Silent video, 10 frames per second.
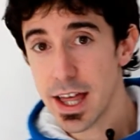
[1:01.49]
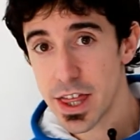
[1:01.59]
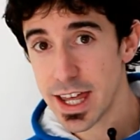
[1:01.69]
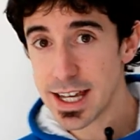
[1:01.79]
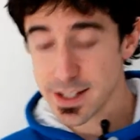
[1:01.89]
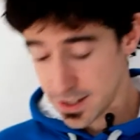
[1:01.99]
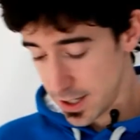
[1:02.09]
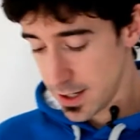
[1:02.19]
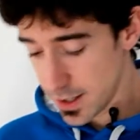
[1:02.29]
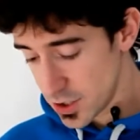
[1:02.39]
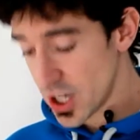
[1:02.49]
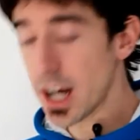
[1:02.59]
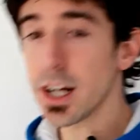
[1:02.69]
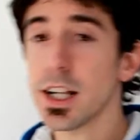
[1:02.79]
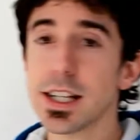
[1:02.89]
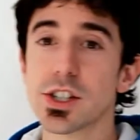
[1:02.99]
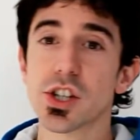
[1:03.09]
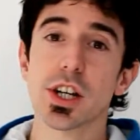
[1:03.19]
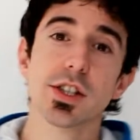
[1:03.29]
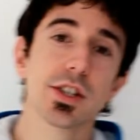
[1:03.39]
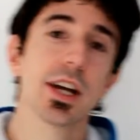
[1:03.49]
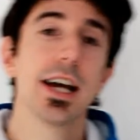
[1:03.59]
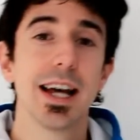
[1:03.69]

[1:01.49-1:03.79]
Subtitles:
This channel is just